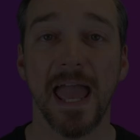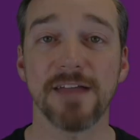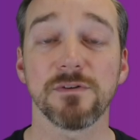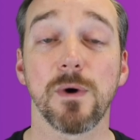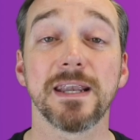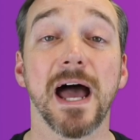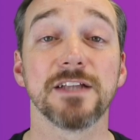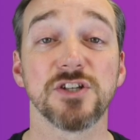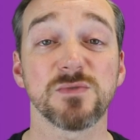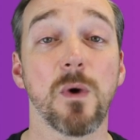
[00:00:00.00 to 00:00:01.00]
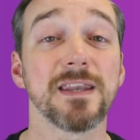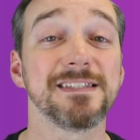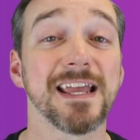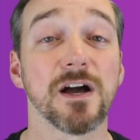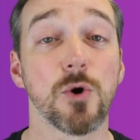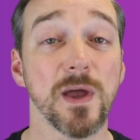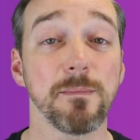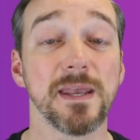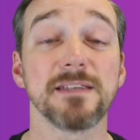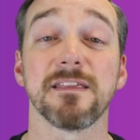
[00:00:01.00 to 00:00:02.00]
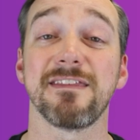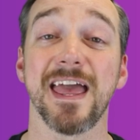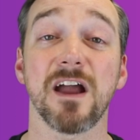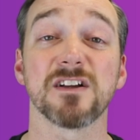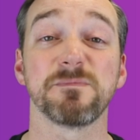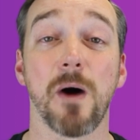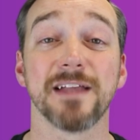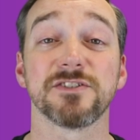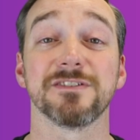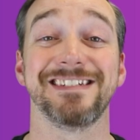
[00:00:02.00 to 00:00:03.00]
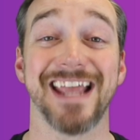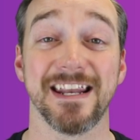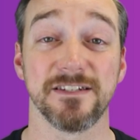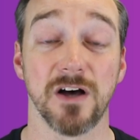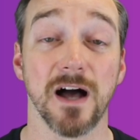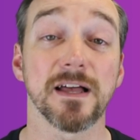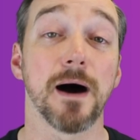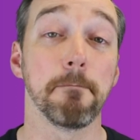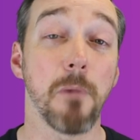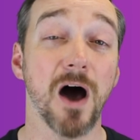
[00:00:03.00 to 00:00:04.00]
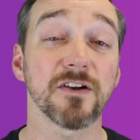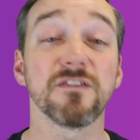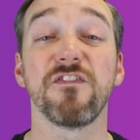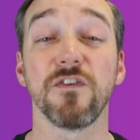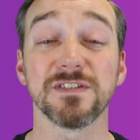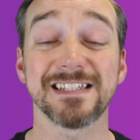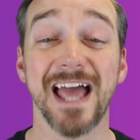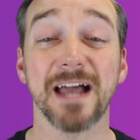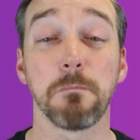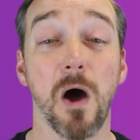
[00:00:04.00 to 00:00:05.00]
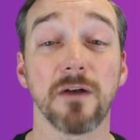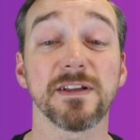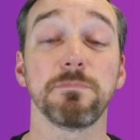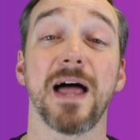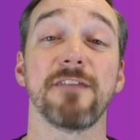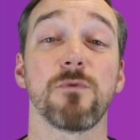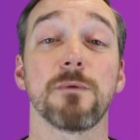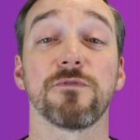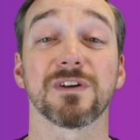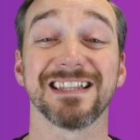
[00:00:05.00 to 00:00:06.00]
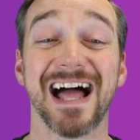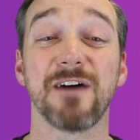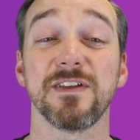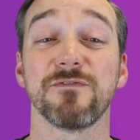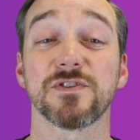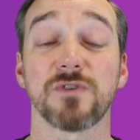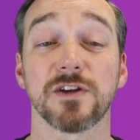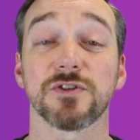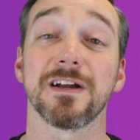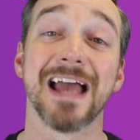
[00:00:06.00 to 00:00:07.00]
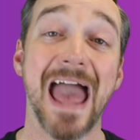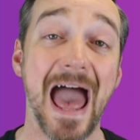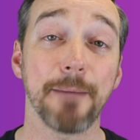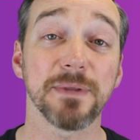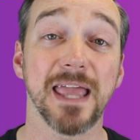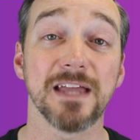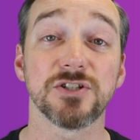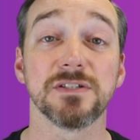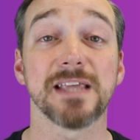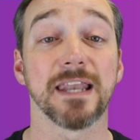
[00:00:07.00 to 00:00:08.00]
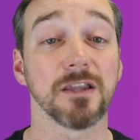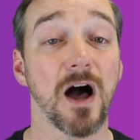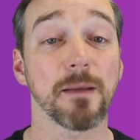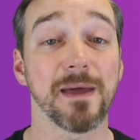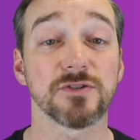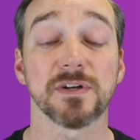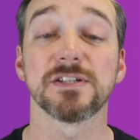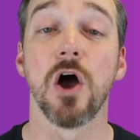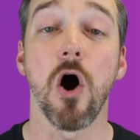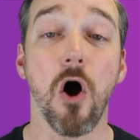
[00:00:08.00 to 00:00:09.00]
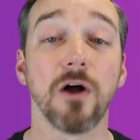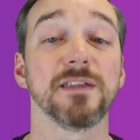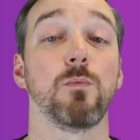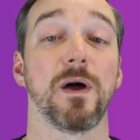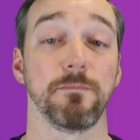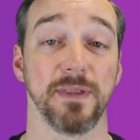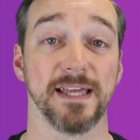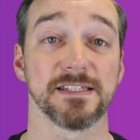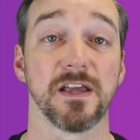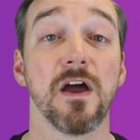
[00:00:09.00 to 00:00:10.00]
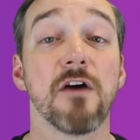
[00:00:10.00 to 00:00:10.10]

Hey everyone, I just wanted to take a quick minute to thank our sponsor, Datadog, a modern full-stack monitoring platform for cloud infrastructure, applications, and log metrics all in one place.